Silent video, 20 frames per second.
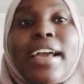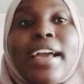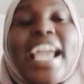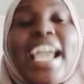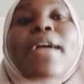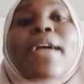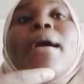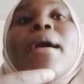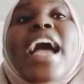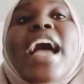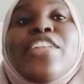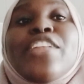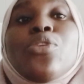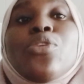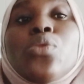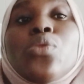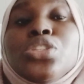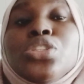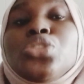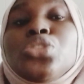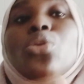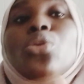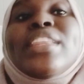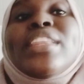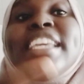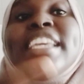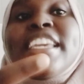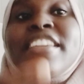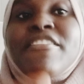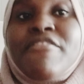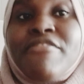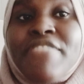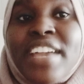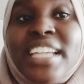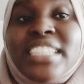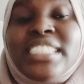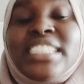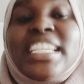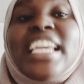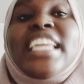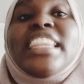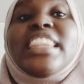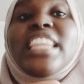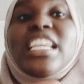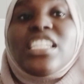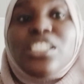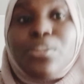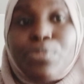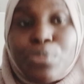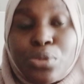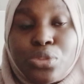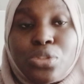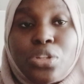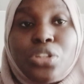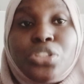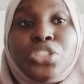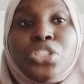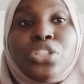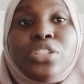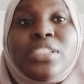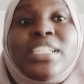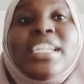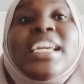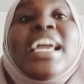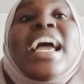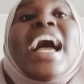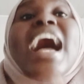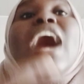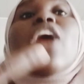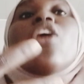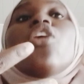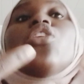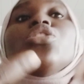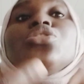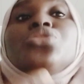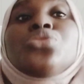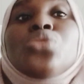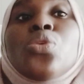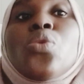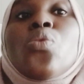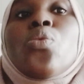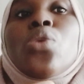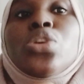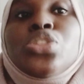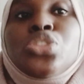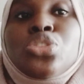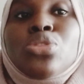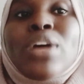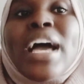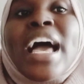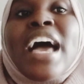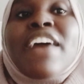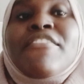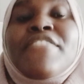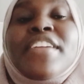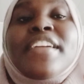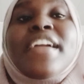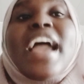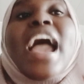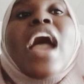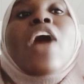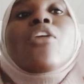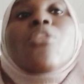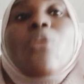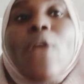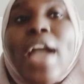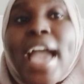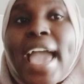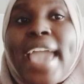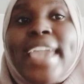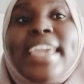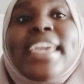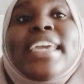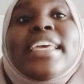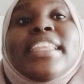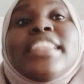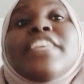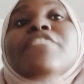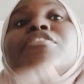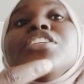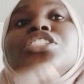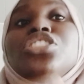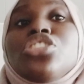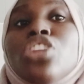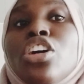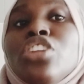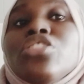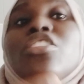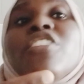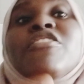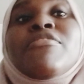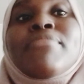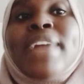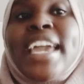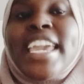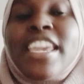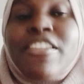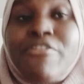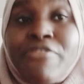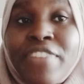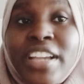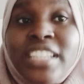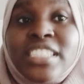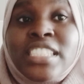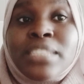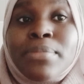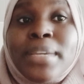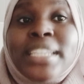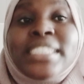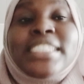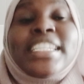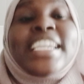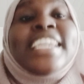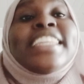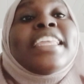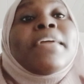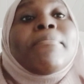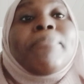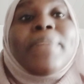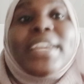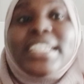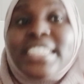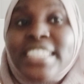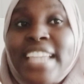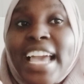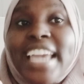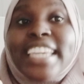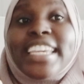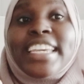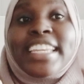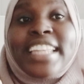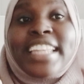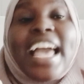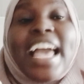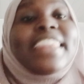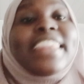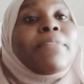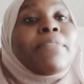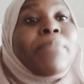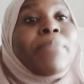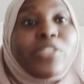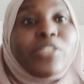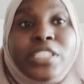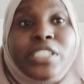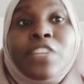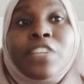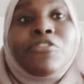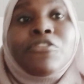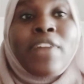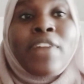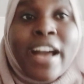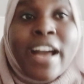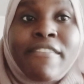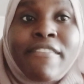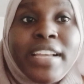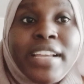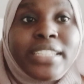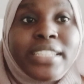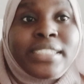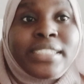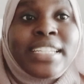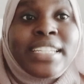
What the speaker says: I don't want to only invest in this production. I also want to have a ROI, the return of my investment, in a better yield and a bountiful harvest.